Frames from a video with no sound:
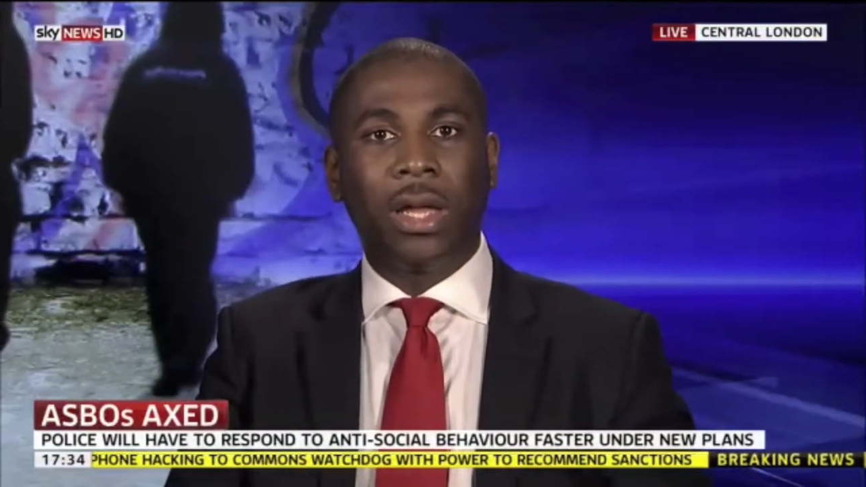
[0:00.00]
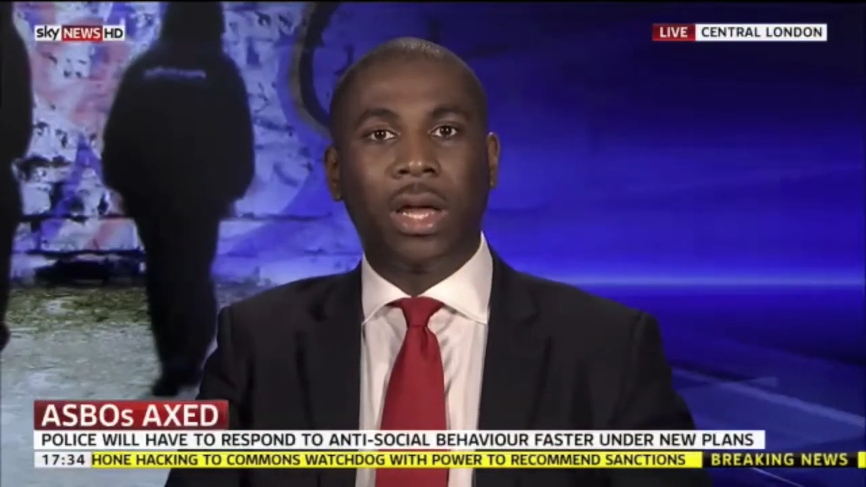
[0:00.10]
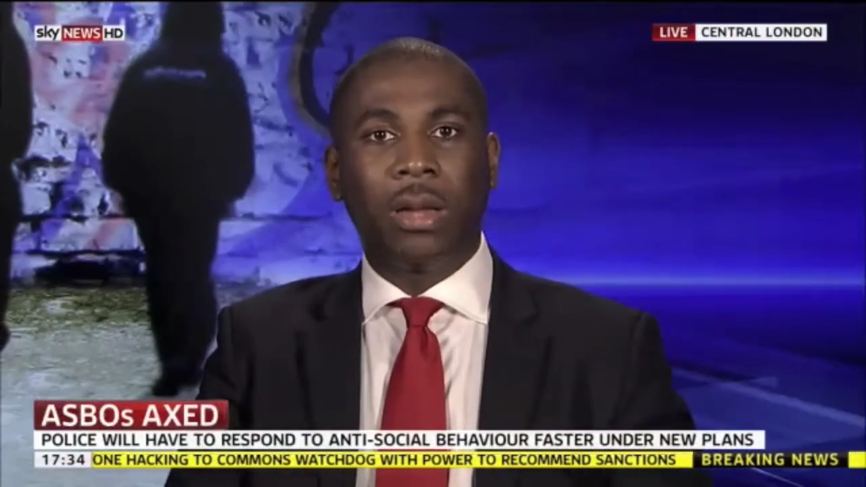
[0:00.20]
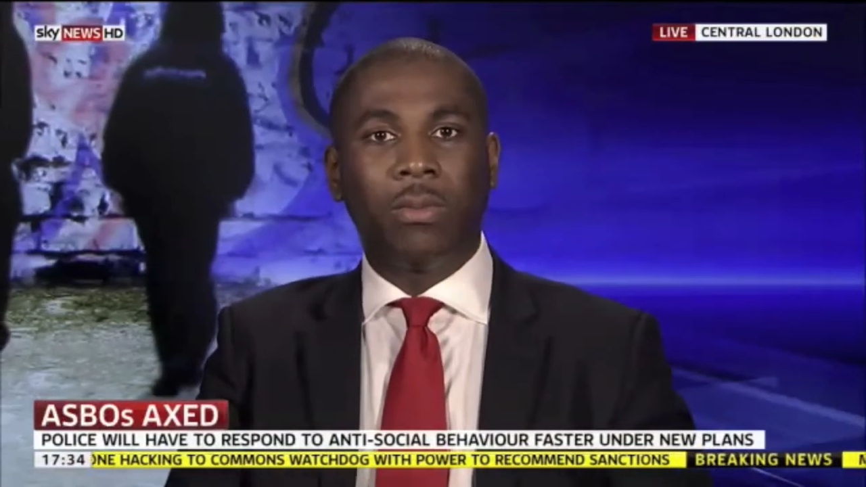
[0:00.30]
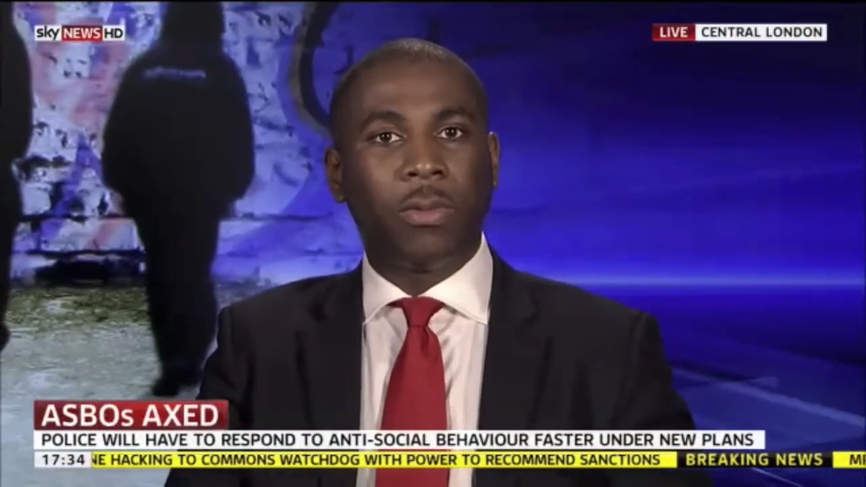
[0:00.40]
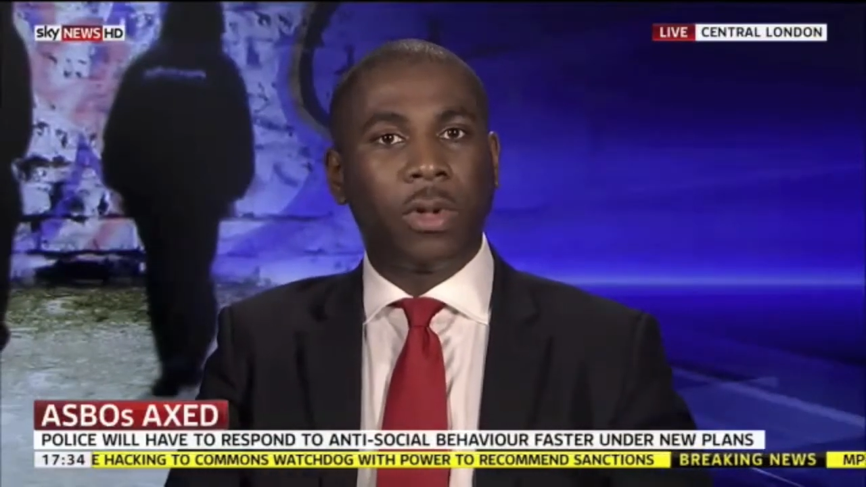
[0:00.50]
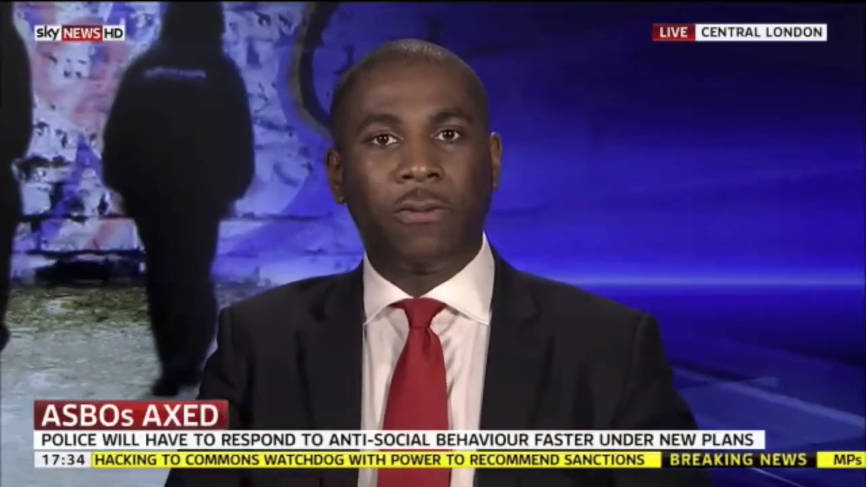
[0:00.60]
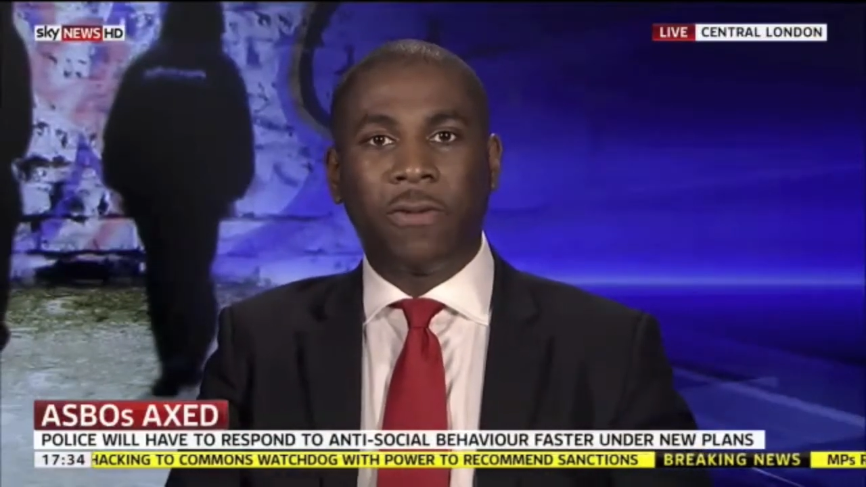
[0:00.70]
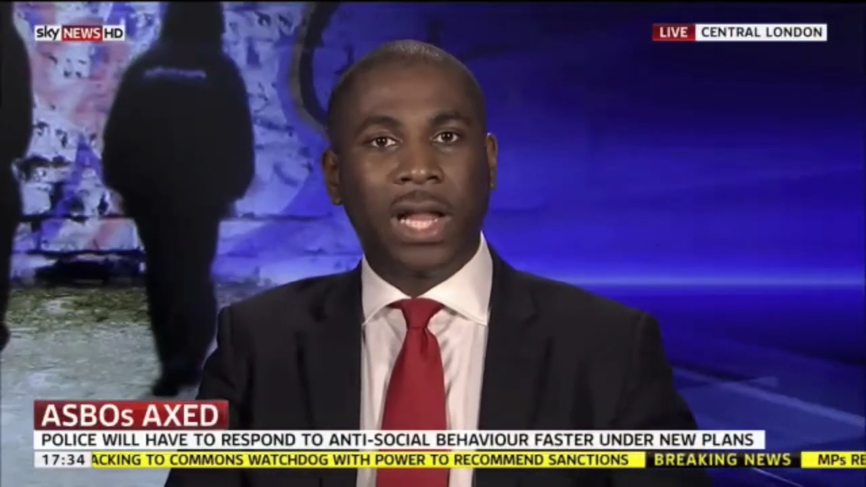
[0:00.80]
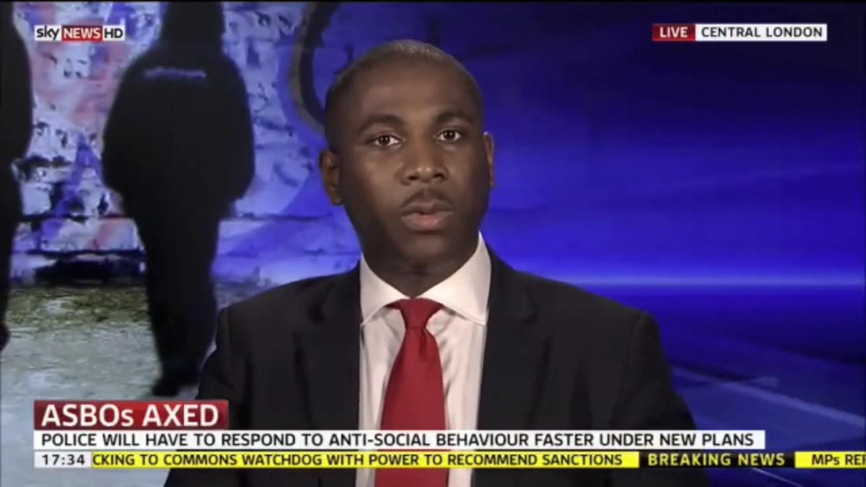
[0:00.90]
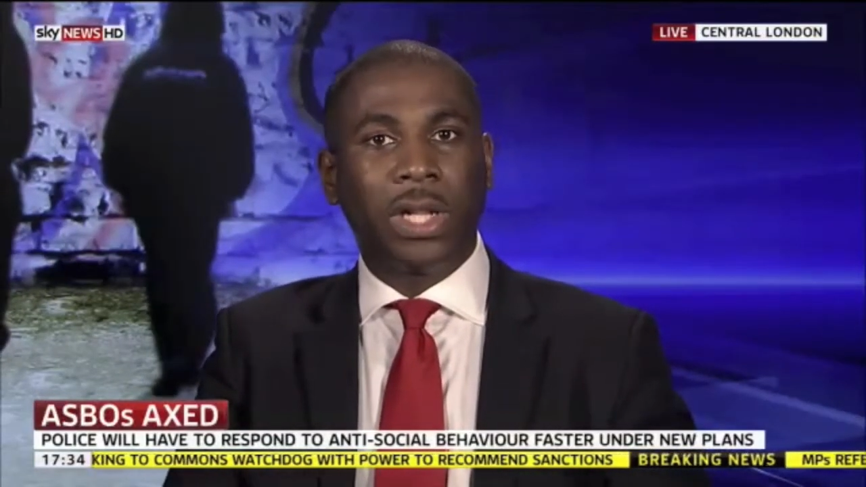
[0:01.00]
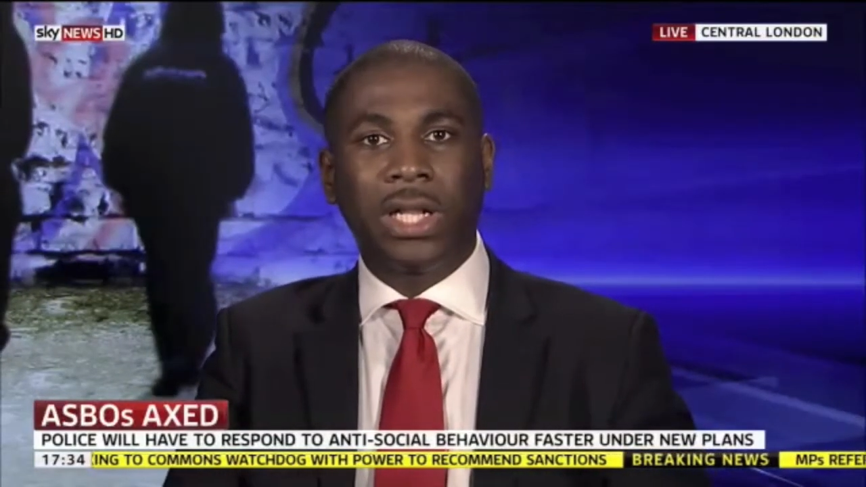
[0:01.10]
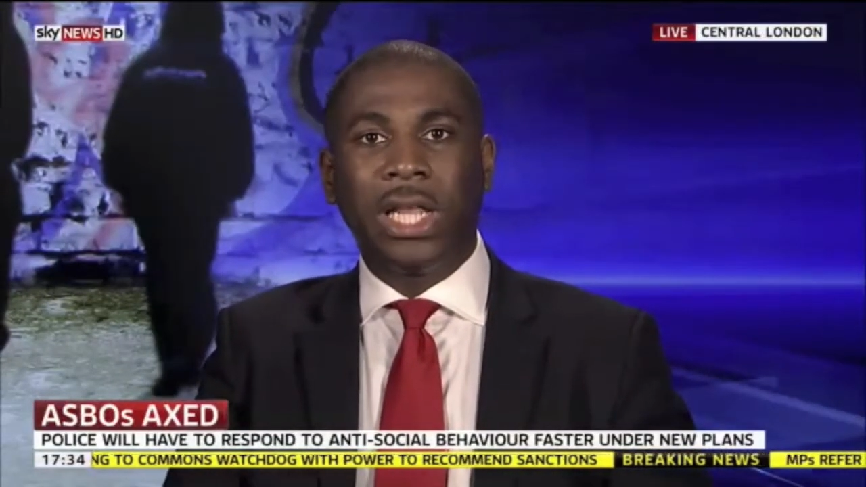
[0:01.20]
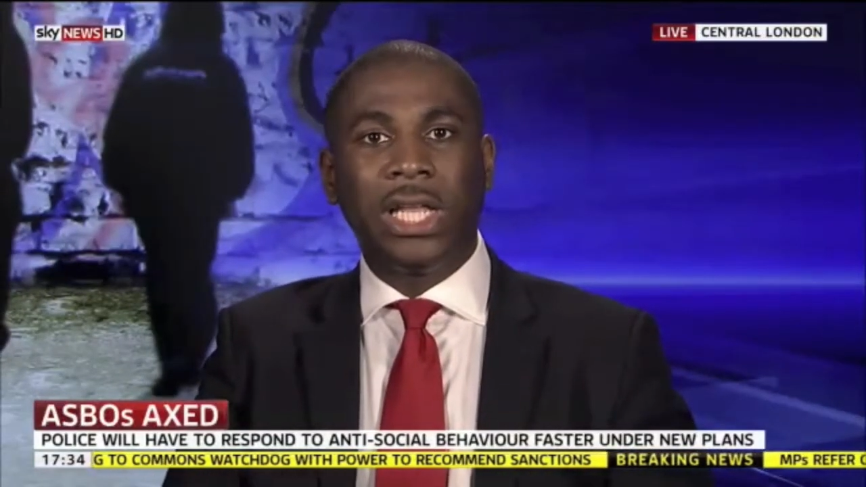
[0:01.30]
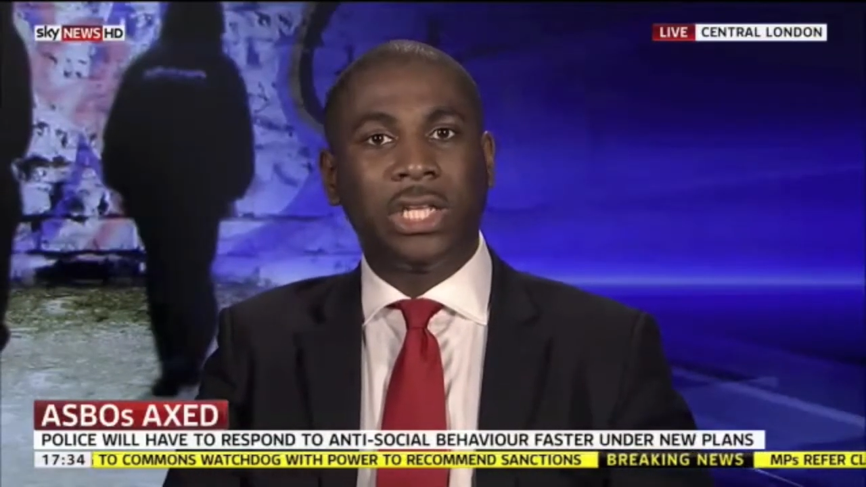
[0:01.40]
find where
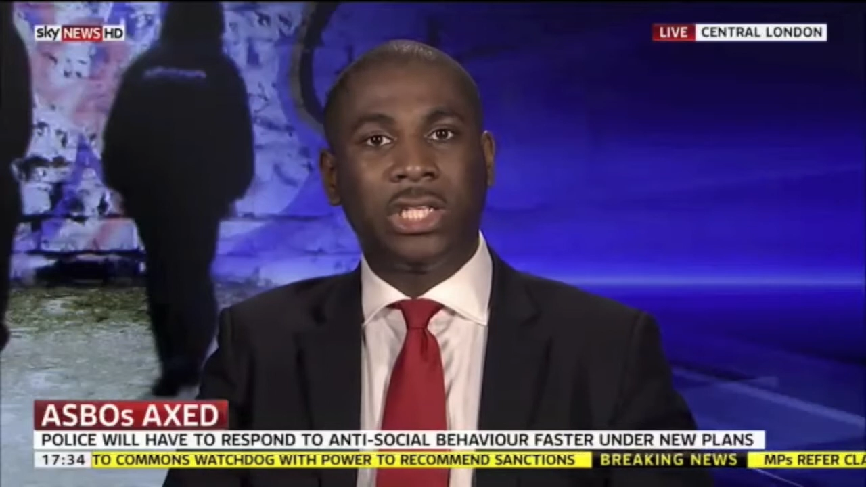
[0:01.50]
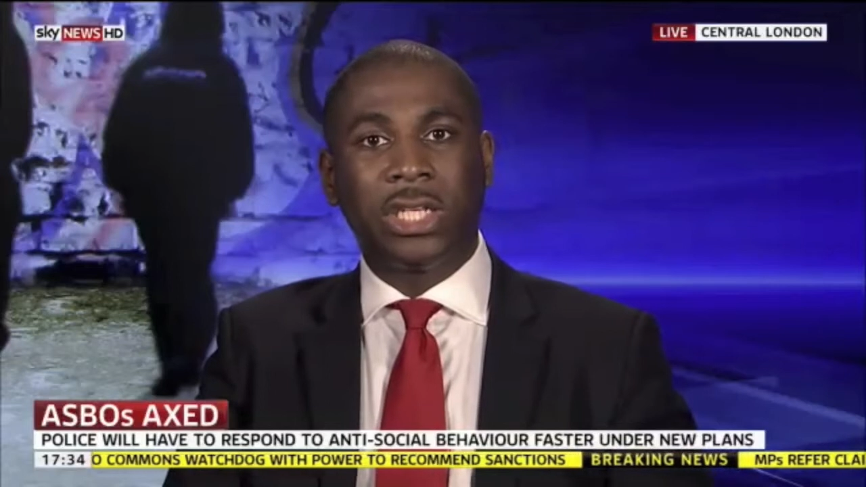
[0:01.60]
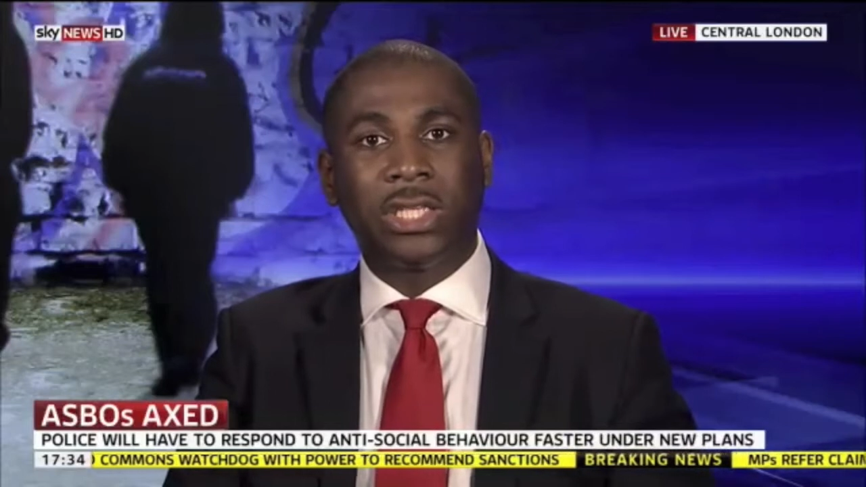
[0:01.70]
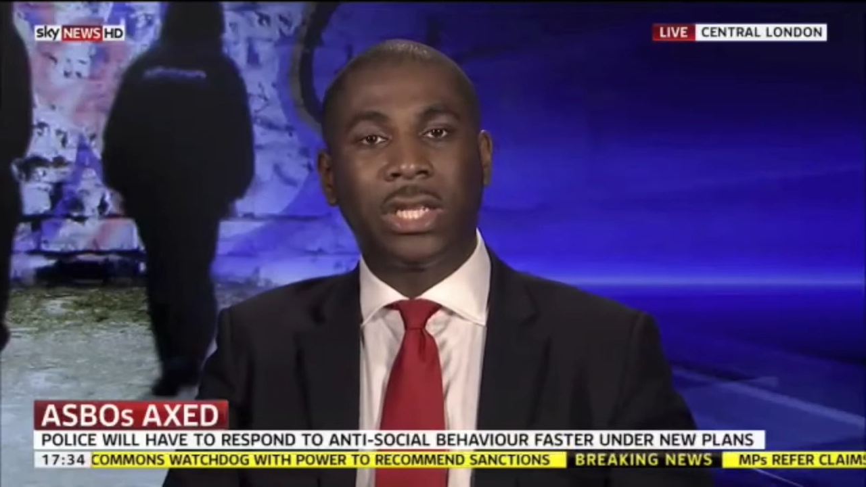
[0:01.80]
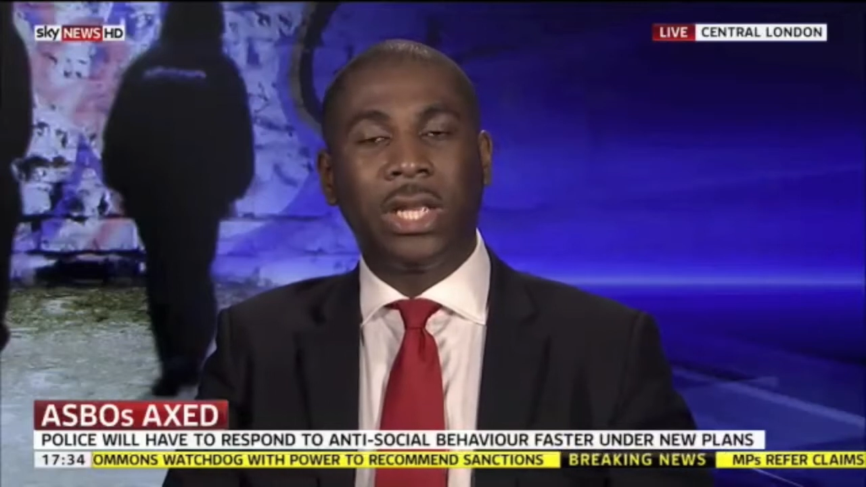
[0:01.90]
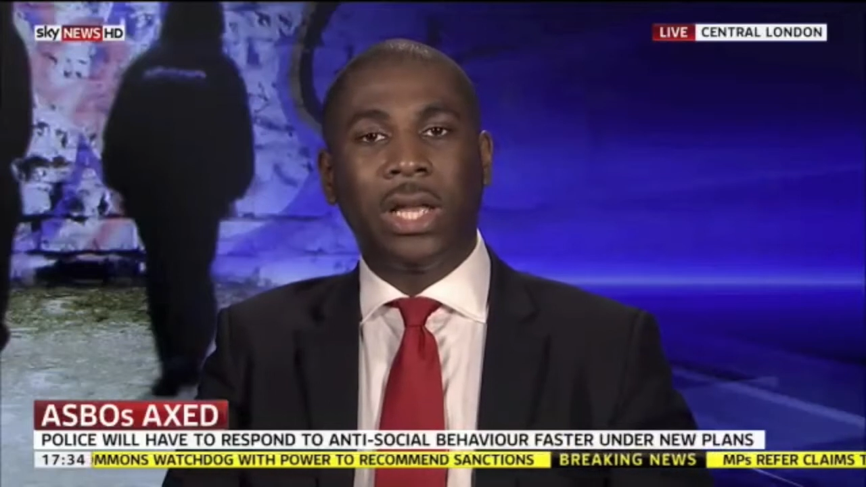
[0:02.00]
the leakage is,